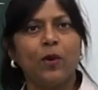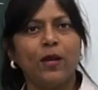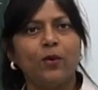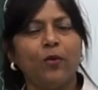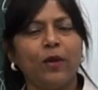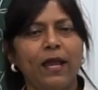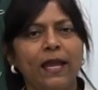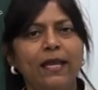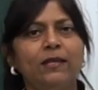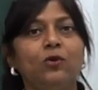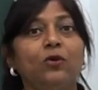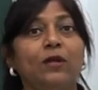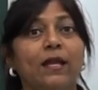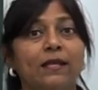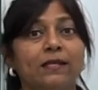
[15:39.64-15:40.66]
108, you
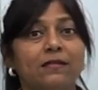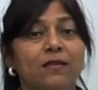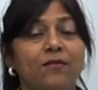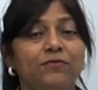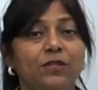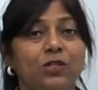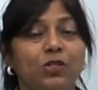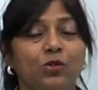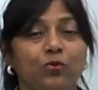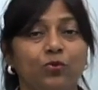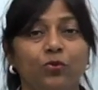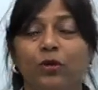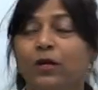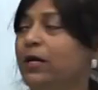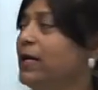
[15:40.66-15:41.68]
get a 72.